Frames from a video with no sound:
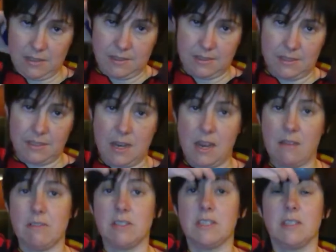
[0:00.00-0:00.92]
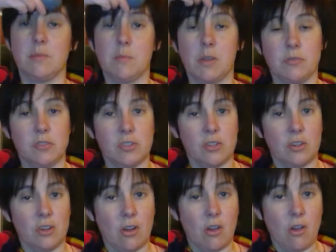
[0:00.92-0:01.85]
It's inherited
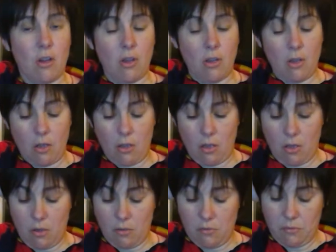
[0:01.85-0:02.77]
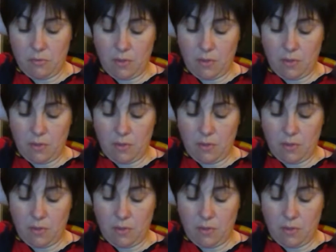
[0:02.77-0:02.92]
emotion of